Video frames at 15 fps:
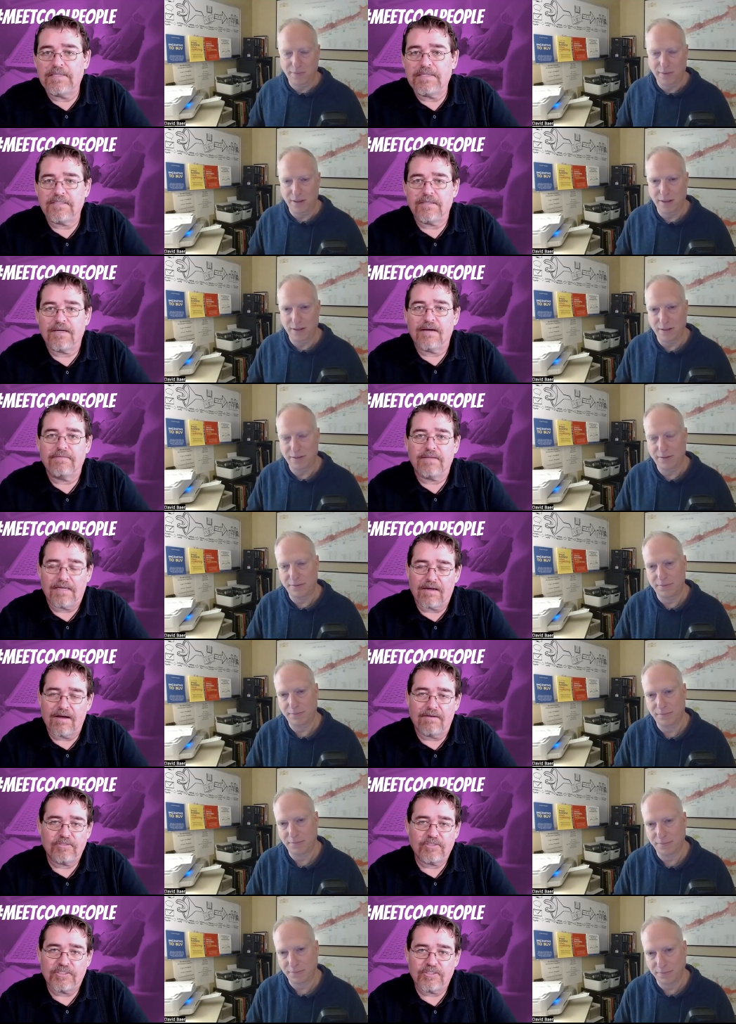Speaker 1: to have a
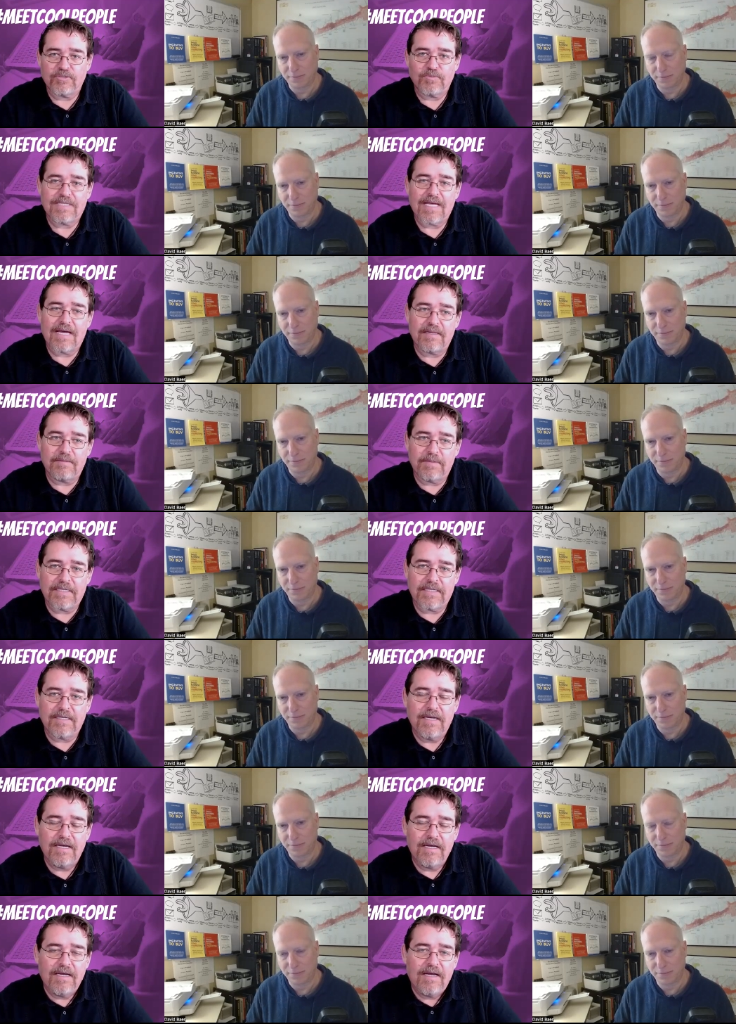conversation with
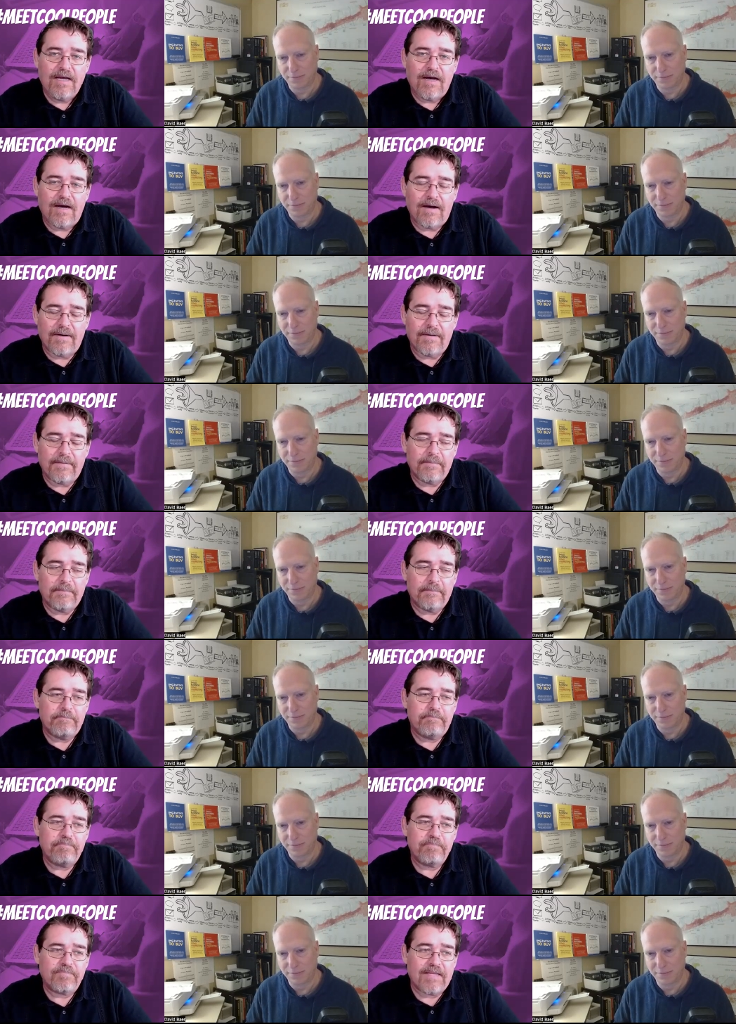anybody. Um,
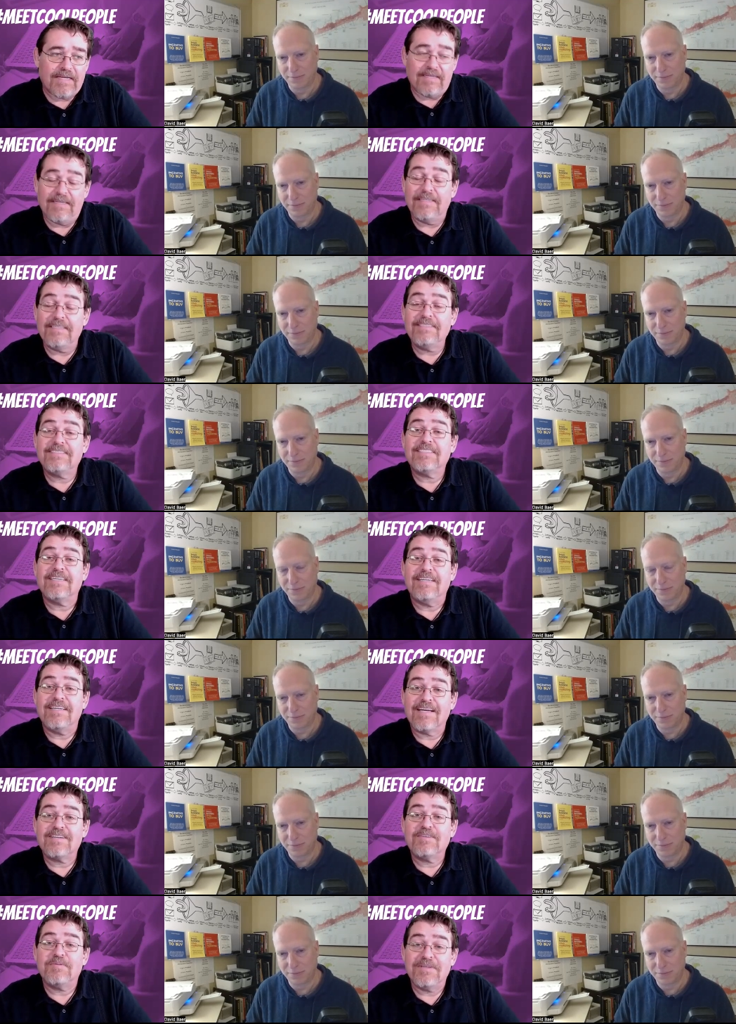And it is
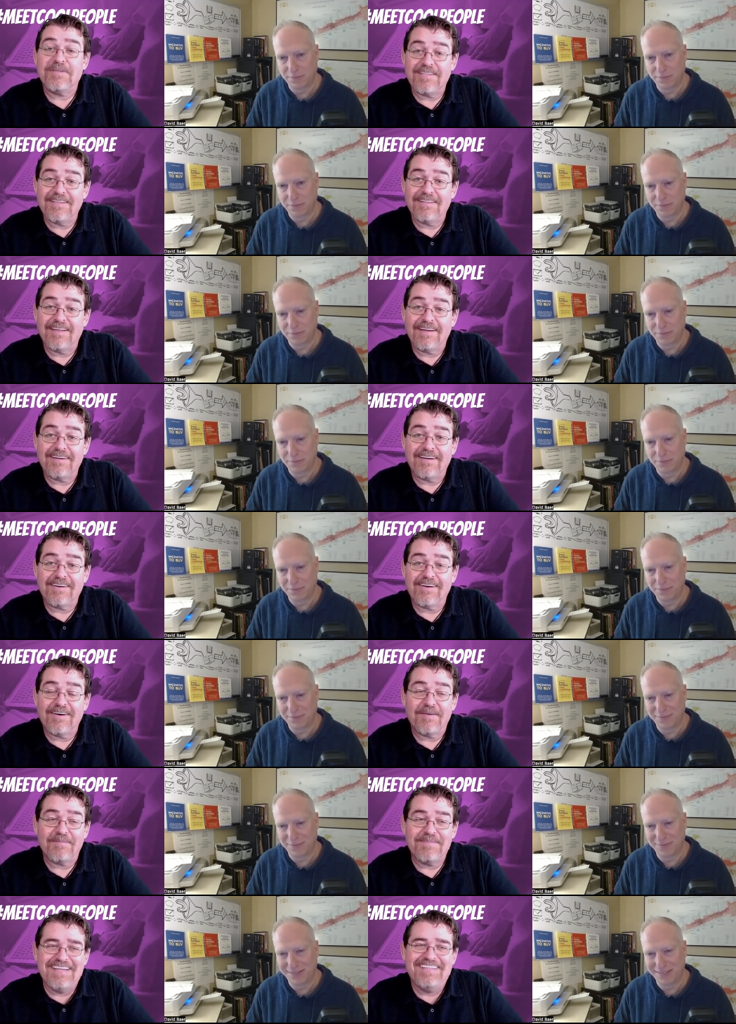connect with Ely dot
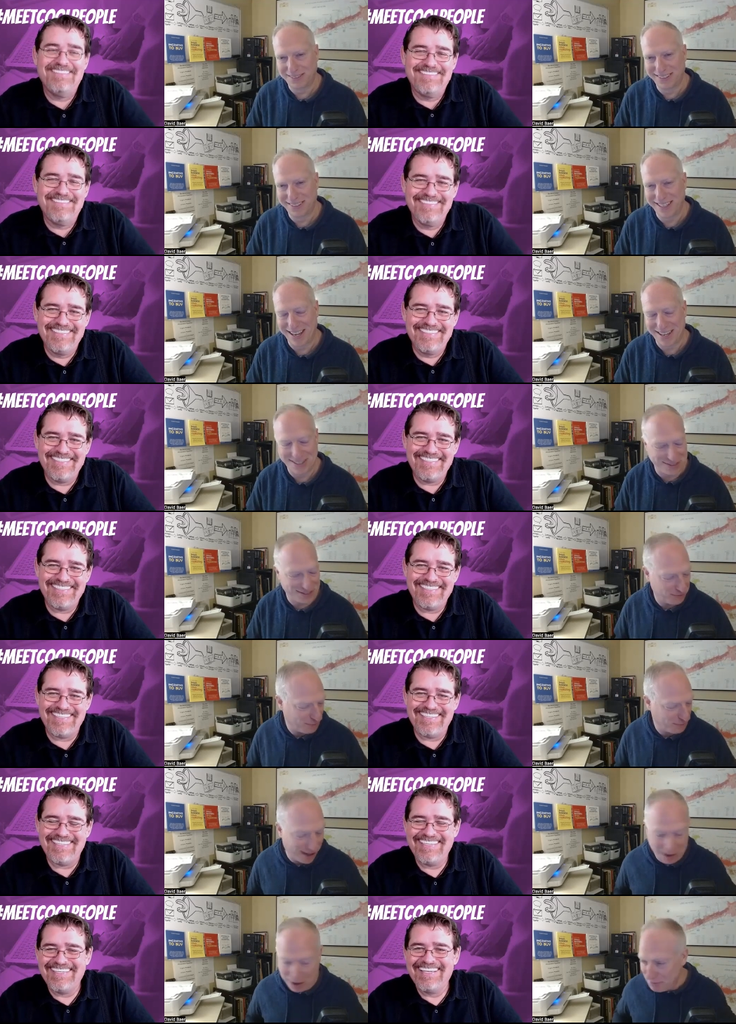com.
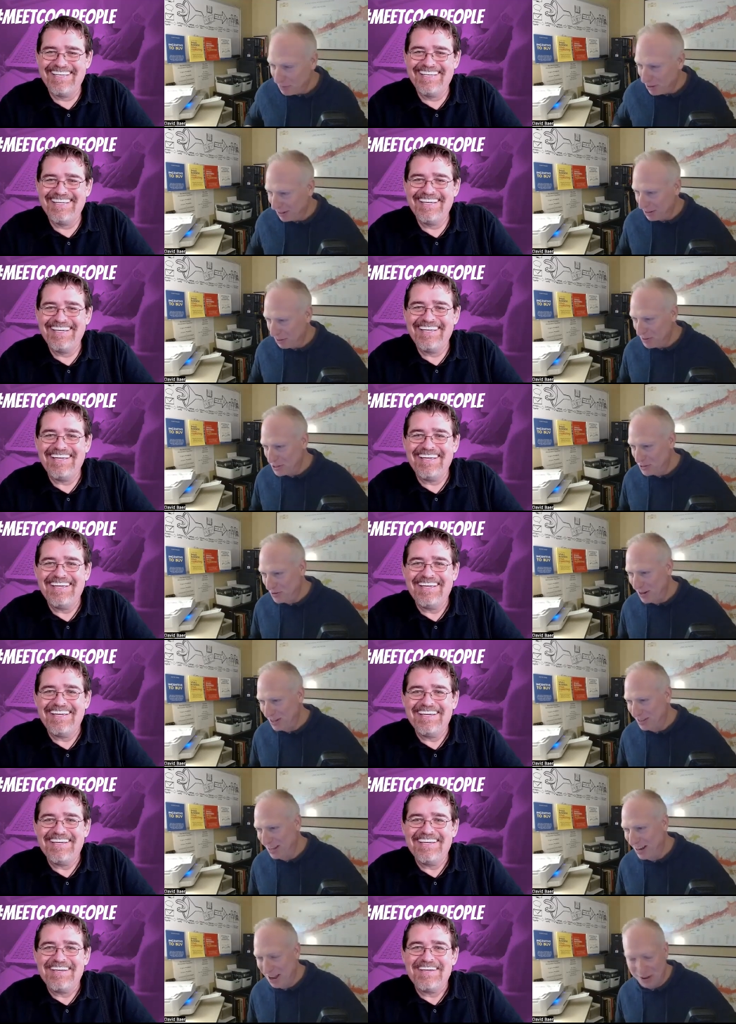
Speaker 2: Excellent. Well, I'm glad that we
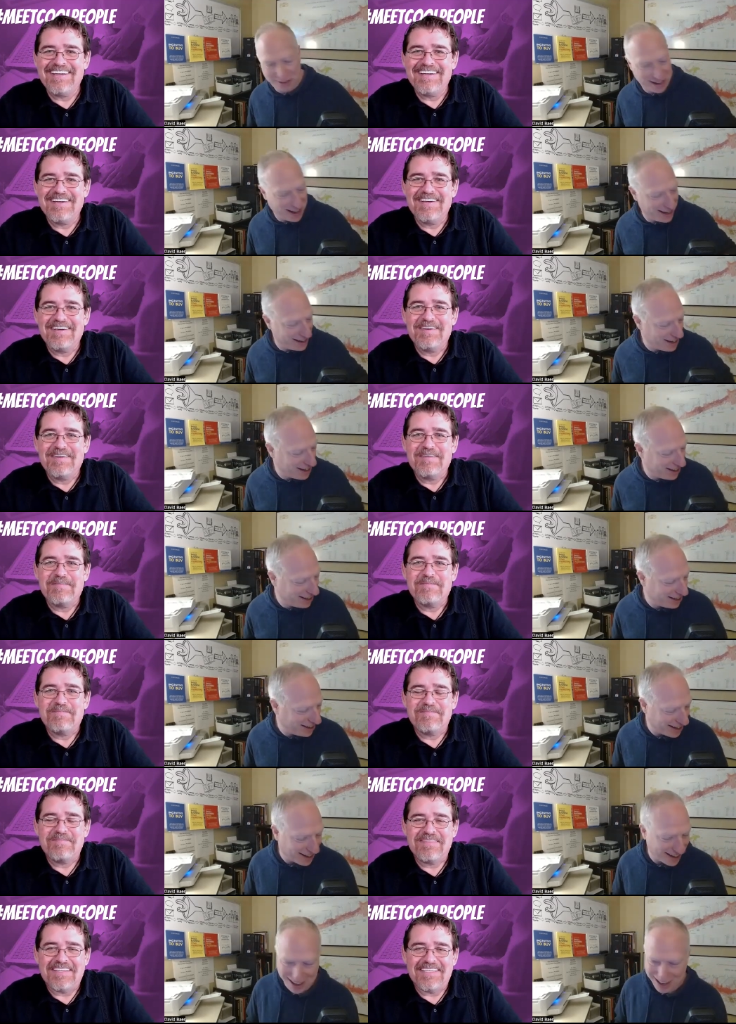straightened that out. I
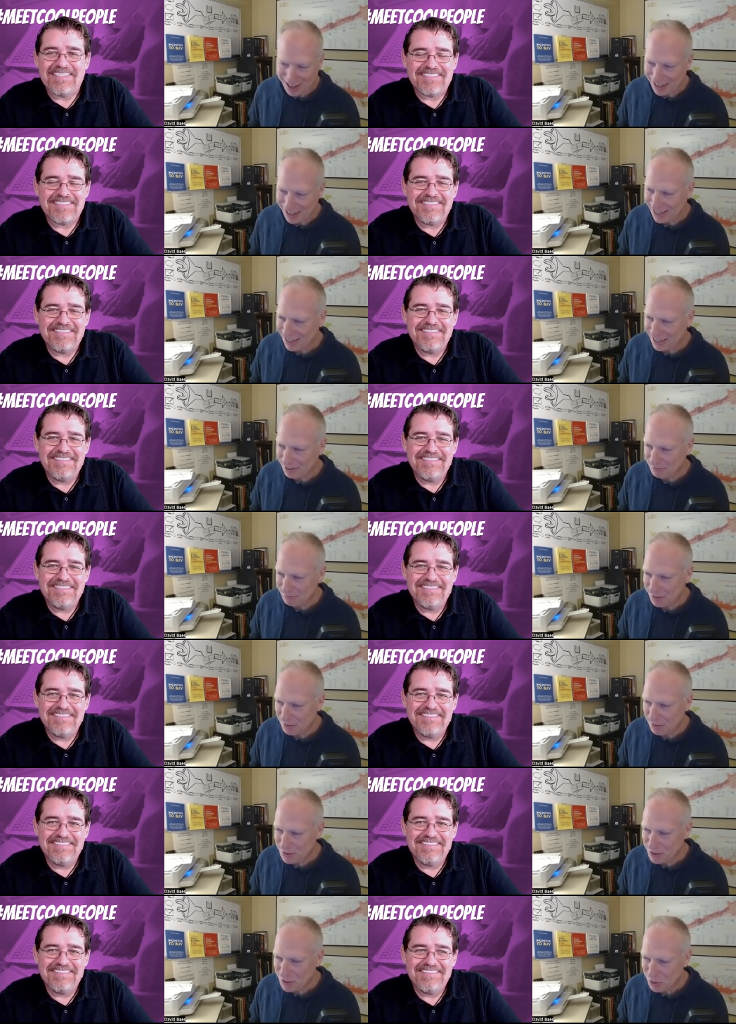uh, yes. I
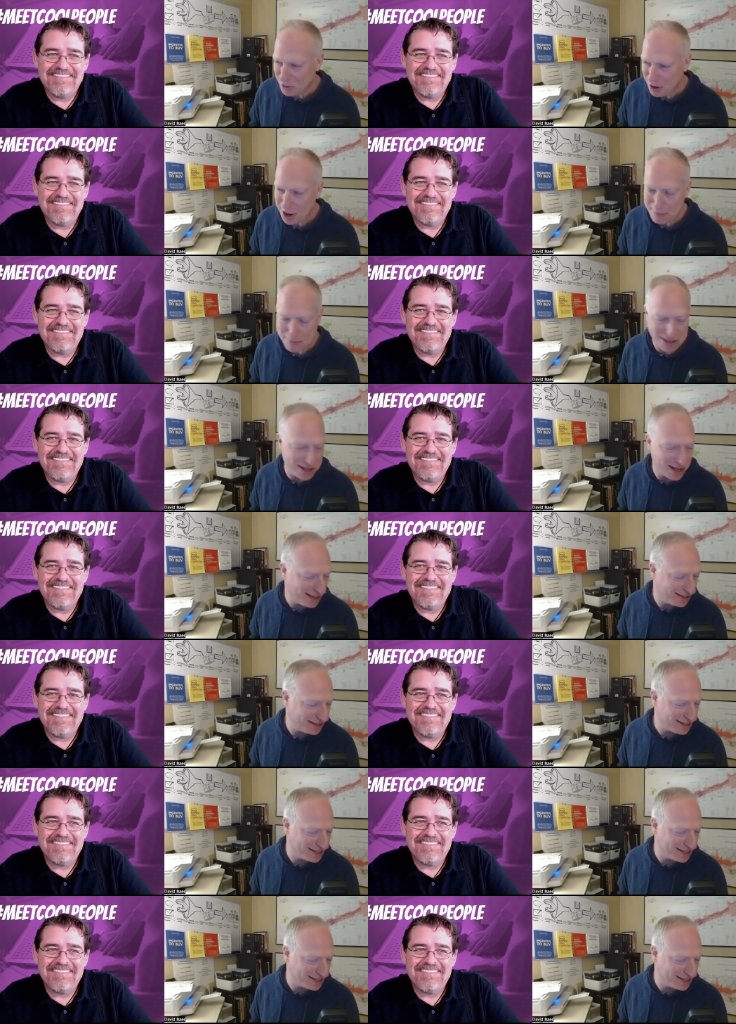um, am so happy that